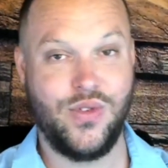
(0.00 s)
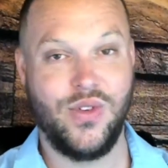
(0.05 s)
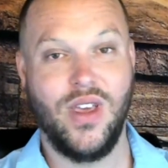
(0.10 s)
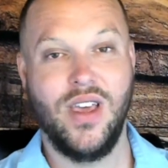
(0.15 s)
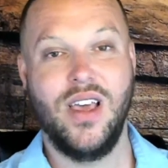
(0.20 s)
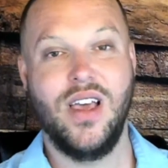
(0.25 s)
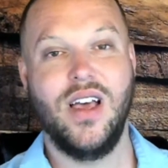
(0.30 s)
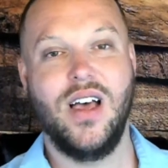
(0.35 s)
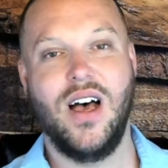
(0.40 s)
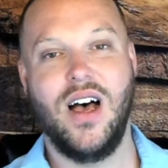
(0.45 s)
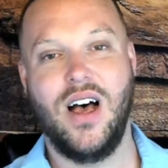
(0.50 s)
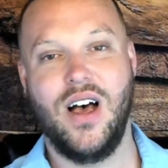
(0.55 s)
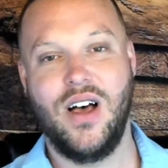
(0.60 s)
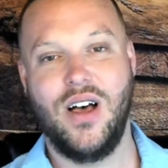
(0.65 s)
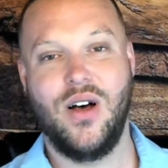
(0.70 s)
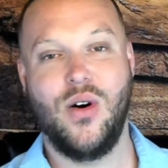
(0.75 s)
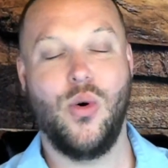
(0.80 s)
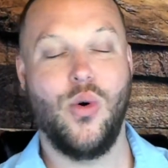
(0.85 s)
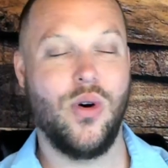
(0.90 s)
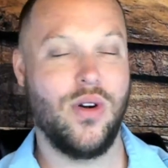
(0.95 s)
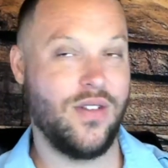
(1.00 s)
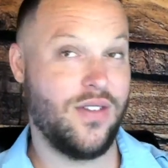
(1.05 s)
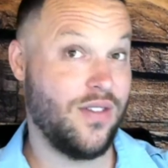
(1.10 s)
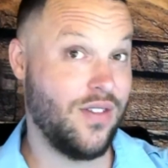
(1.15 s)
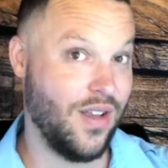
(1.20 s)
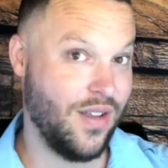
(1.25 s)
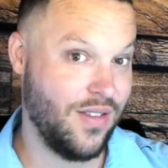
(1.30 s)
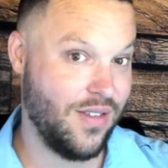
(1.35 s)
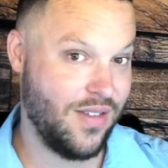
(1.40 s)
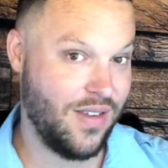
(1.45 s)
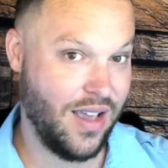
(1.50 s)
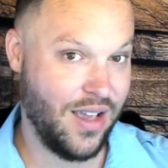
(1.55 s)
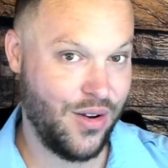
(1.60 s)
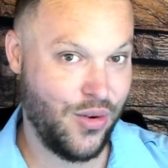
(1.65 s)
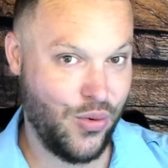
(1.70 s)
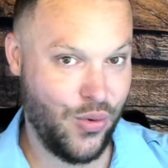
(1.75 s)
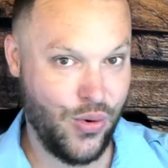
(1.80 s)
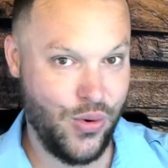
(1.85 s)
uh, or a sunset cruise,